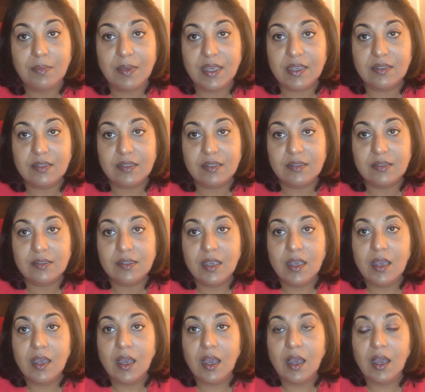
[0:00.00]
basis,
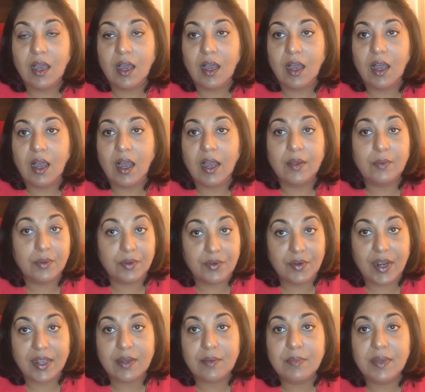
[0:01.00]
I would
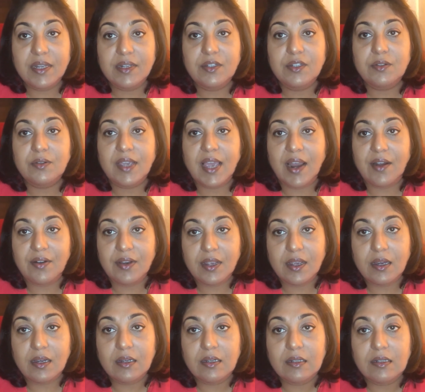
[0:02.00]
recommend you carry
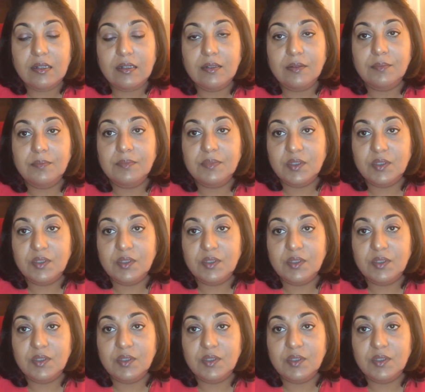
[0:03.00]
a